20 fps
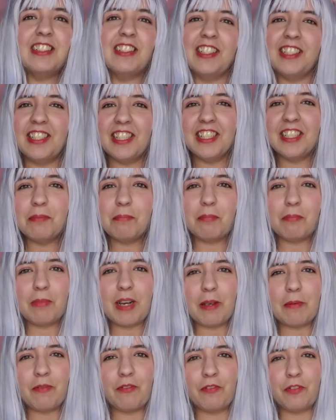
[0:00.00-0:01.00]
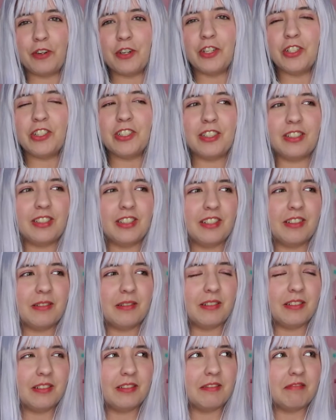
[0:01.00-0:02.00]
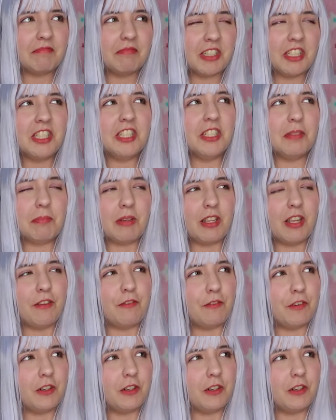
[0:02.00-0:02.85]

This is my first, this is the